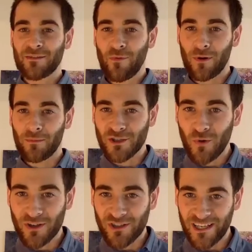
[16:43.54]
former
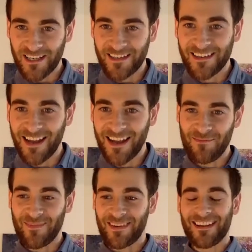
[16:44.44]
Georgian,
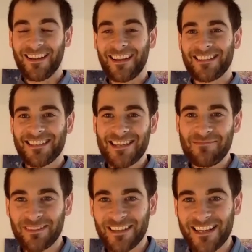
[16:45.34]
I'm
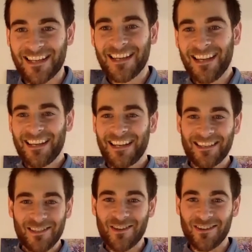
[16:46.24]
deeply
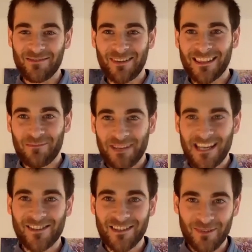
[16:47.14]
in tune with the
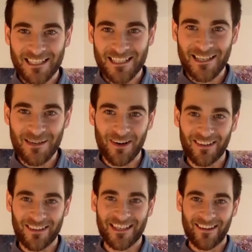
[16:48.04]
peach and whiskey
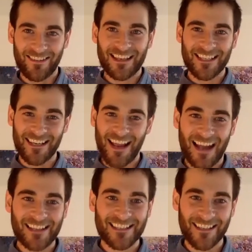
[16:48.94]
world. So that's an
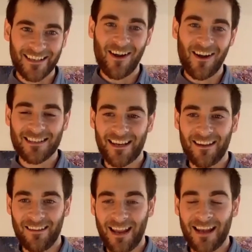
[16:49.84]
excellent cocktail.